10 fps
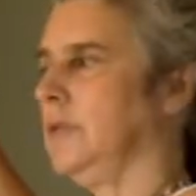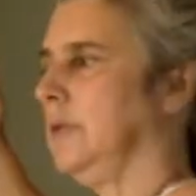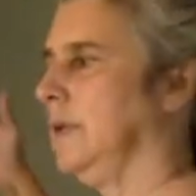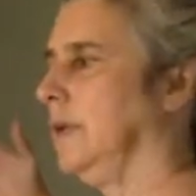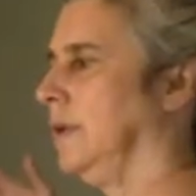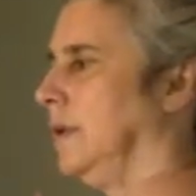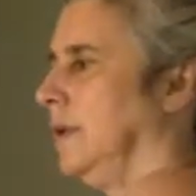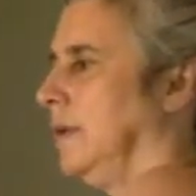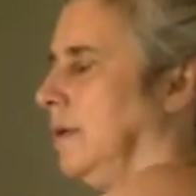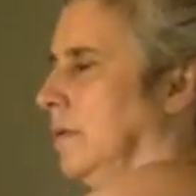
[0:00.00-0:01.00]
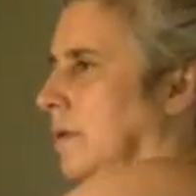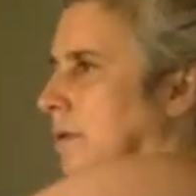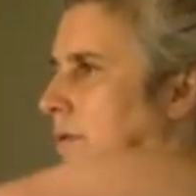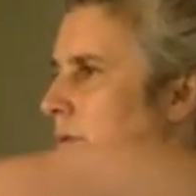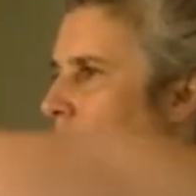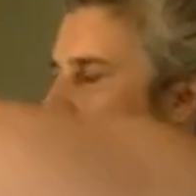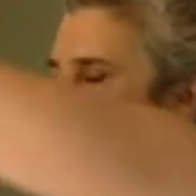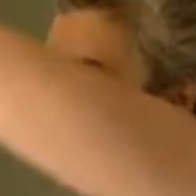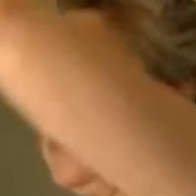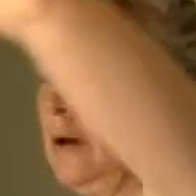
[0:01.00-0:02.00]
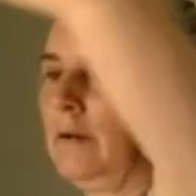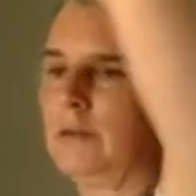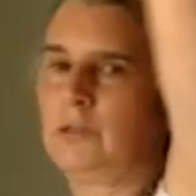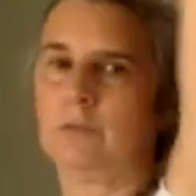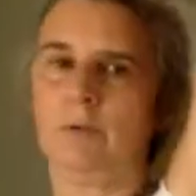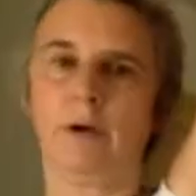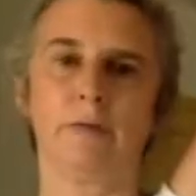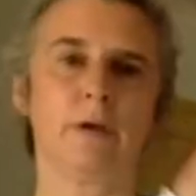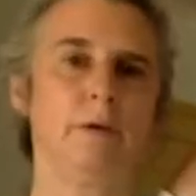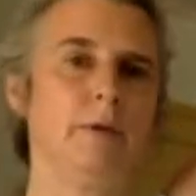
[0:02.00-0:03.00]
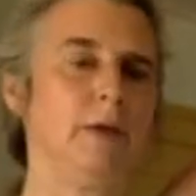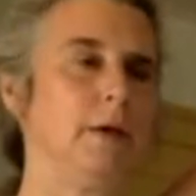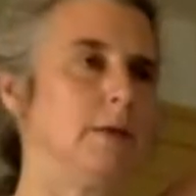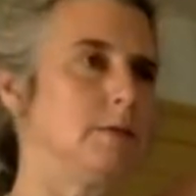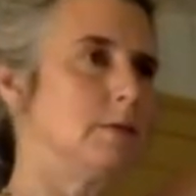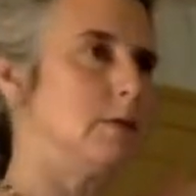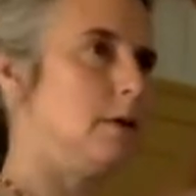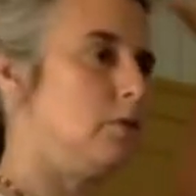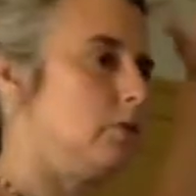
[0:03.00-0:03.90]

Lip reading: Breathing in, breathing out. Let your breath come in nice and